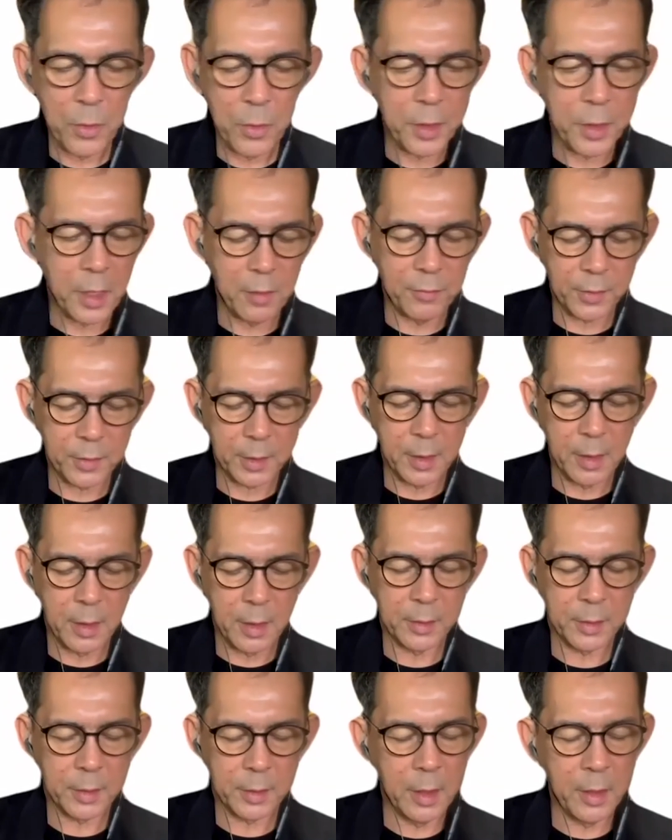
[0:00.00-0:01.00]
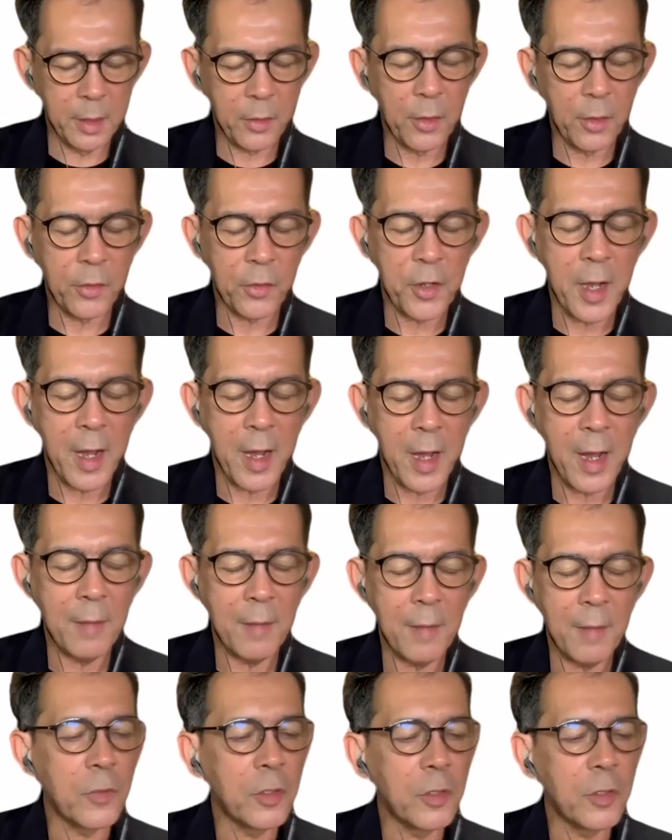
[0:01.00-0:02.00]
give a little
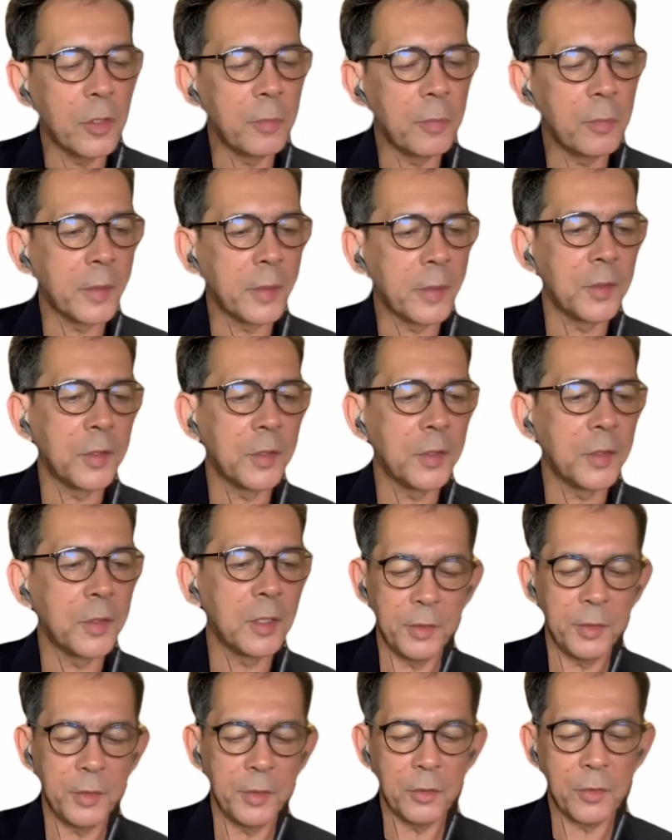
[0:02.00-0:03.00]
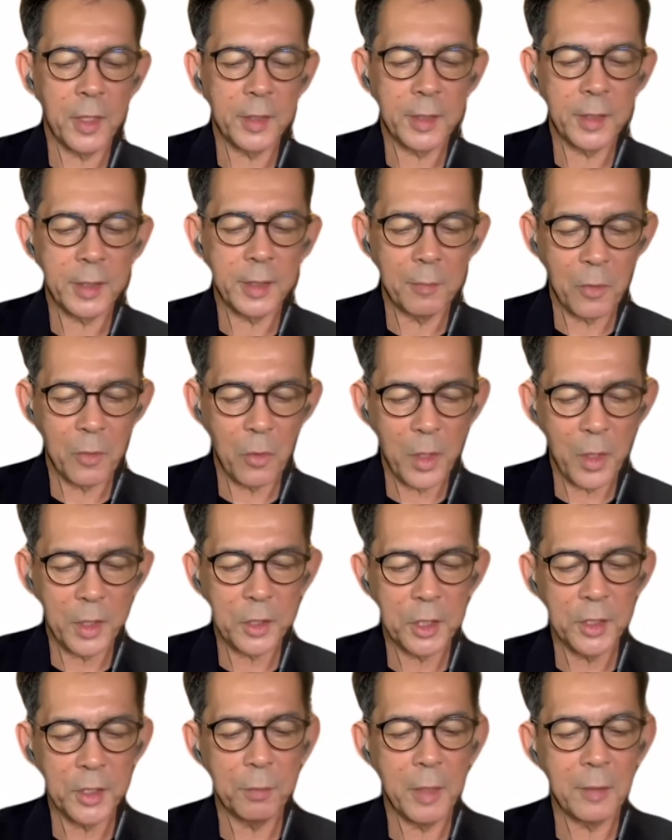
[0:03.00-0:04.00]
time to the participants to raise some
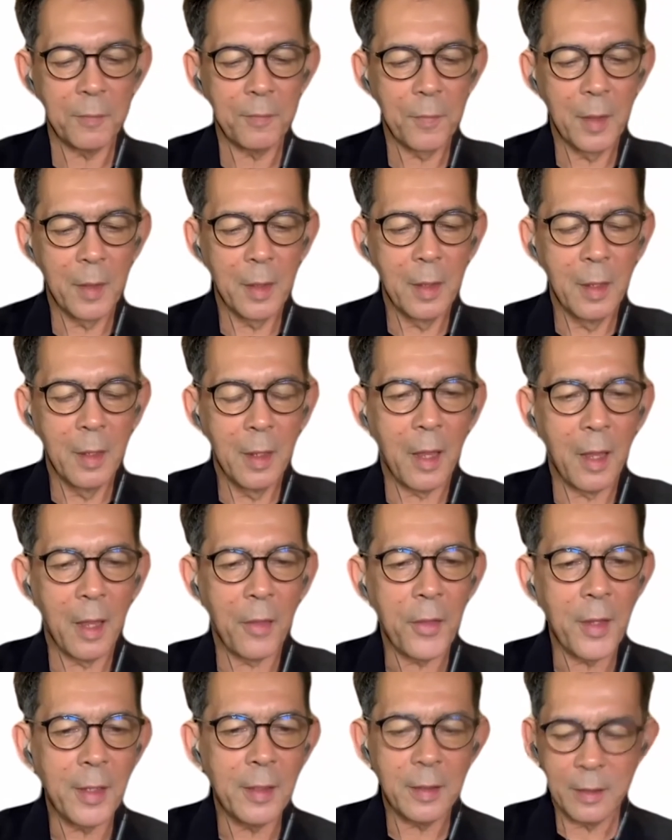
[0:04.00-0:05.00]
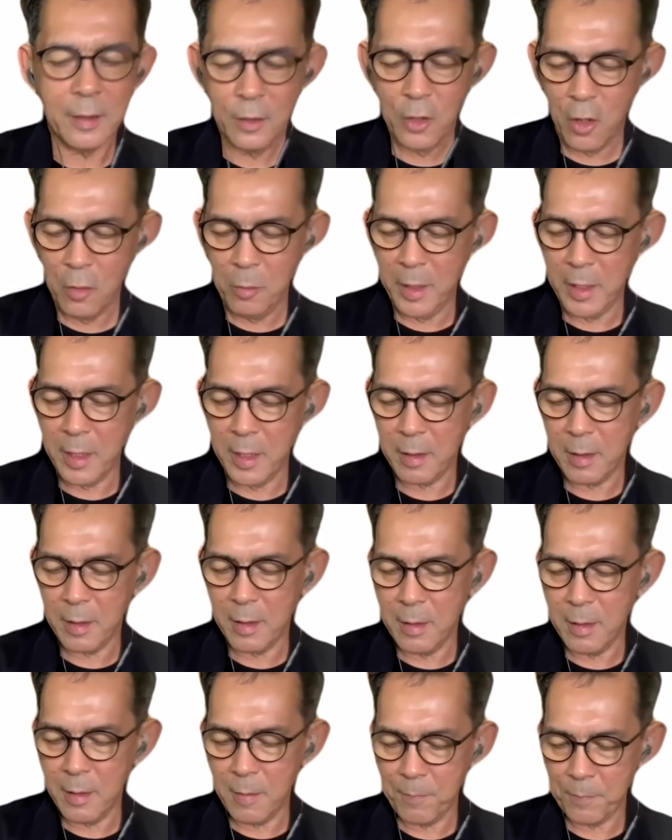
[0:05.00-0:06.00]
questions, but I think normally
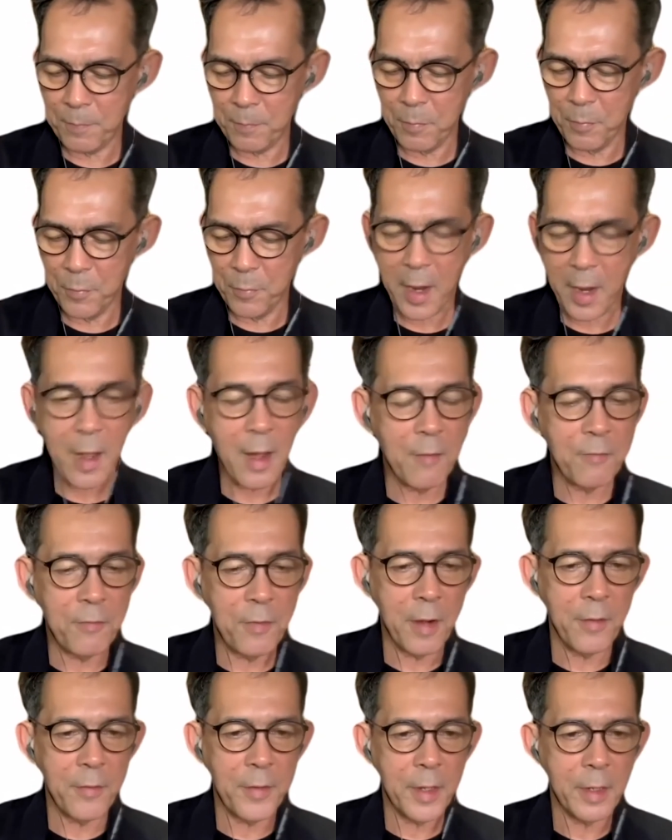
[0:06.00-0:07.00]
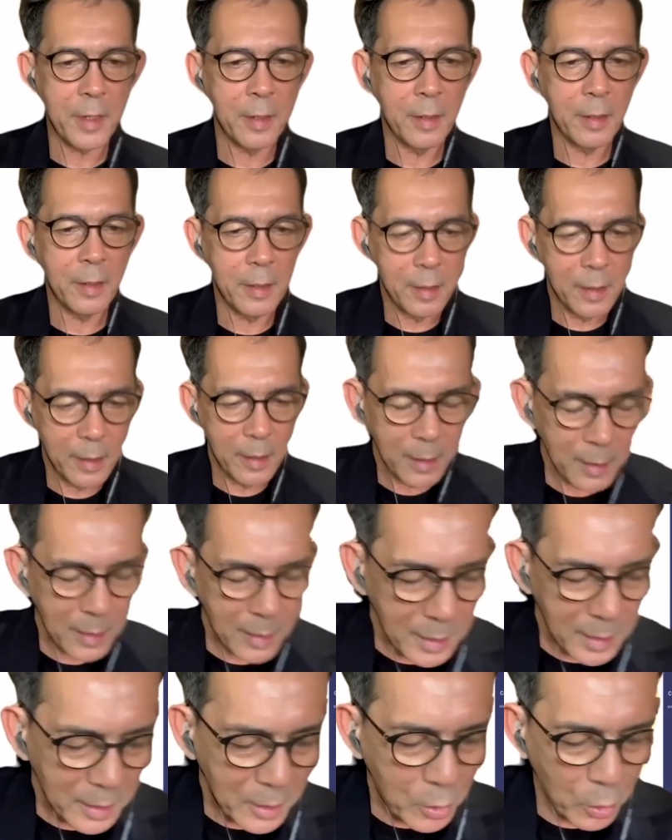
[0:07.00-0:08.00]
they are very
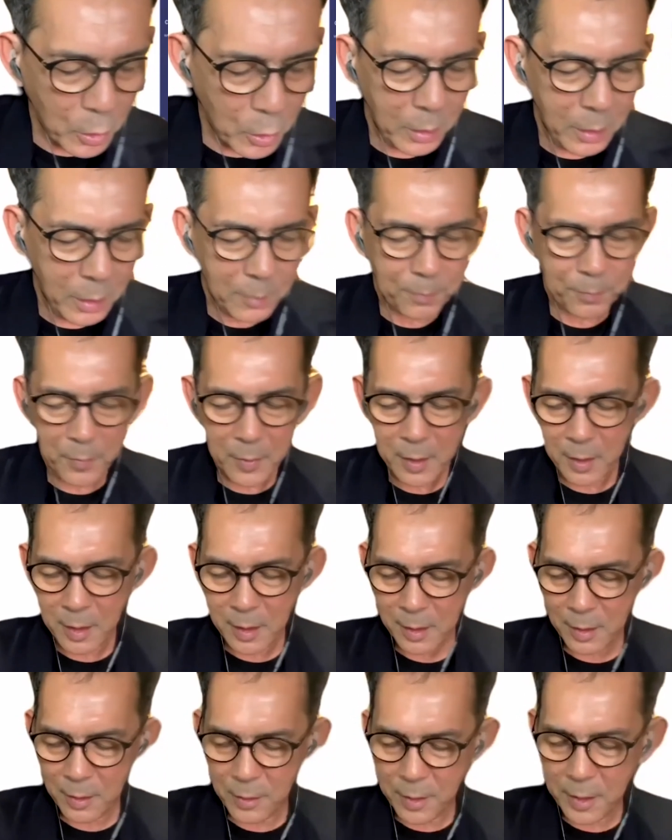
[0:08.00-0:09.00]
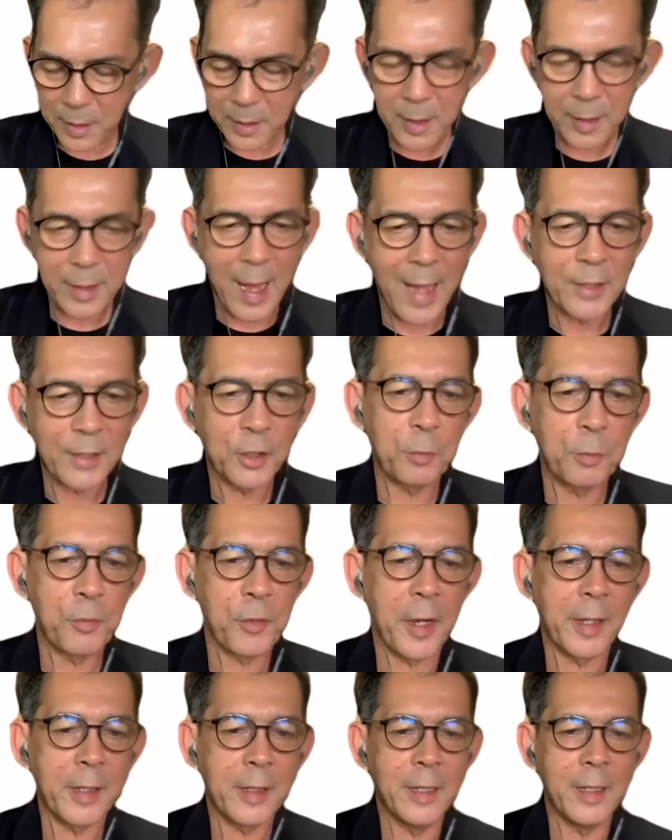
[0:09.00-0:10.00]
cool. You need an
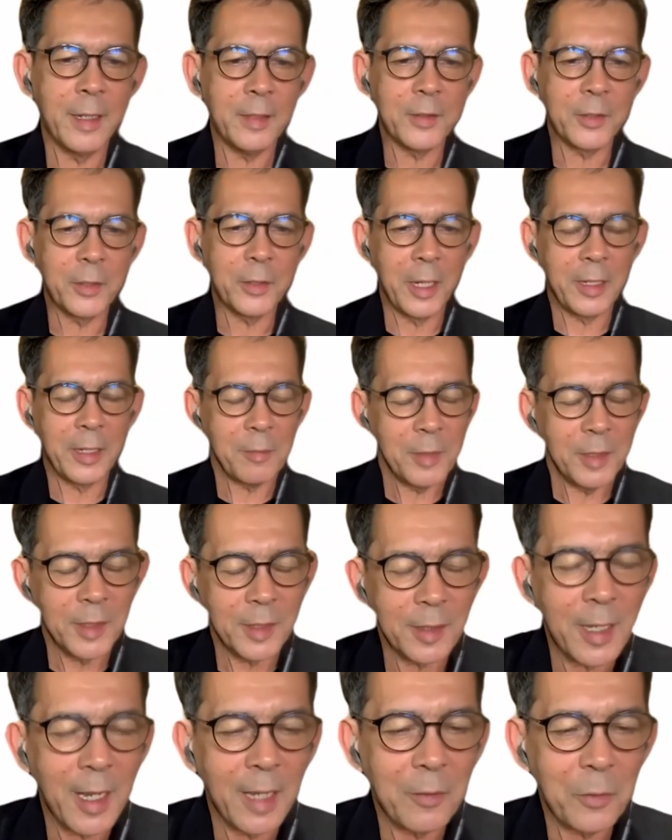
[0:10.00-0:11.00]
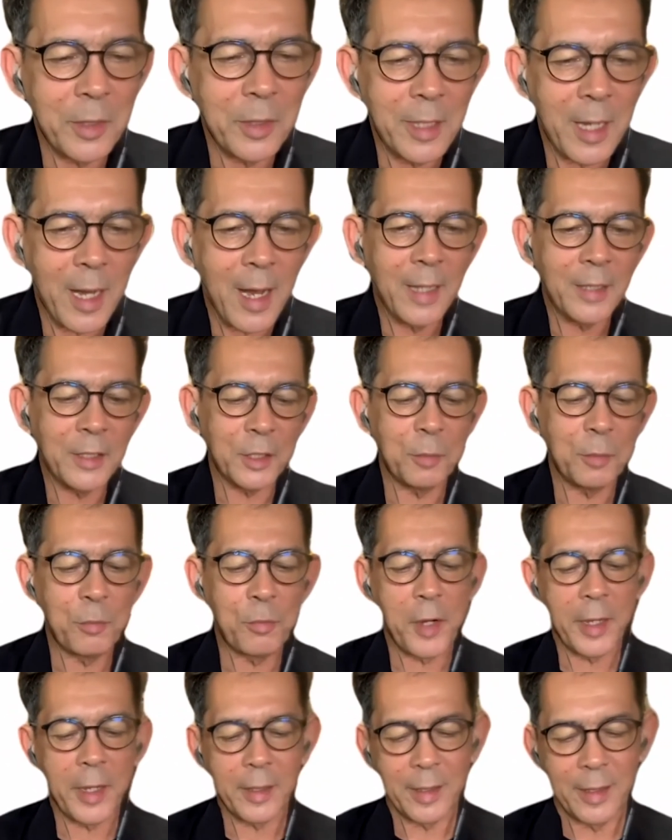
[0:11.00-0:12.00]
icebreaker. So let me start with the
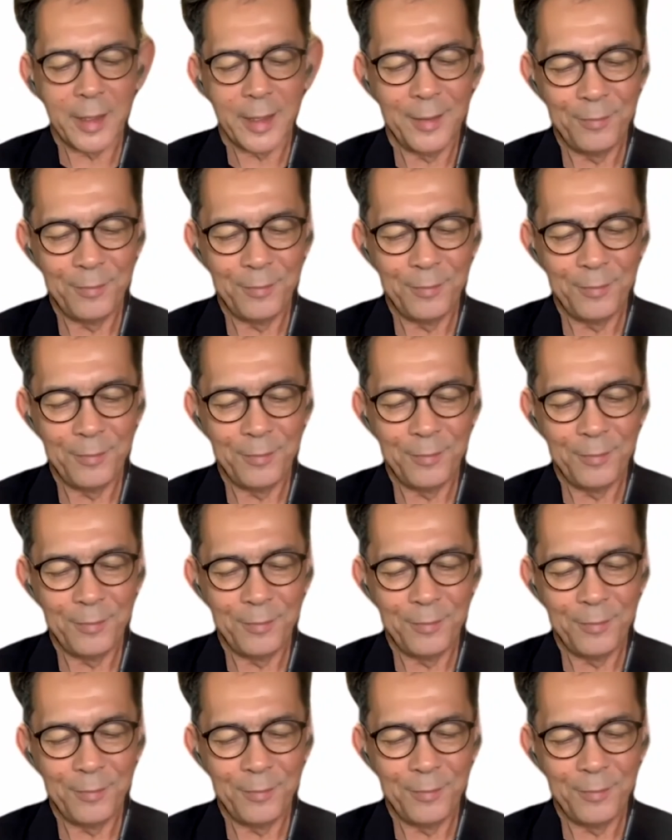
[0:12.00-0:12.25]
icebreaker.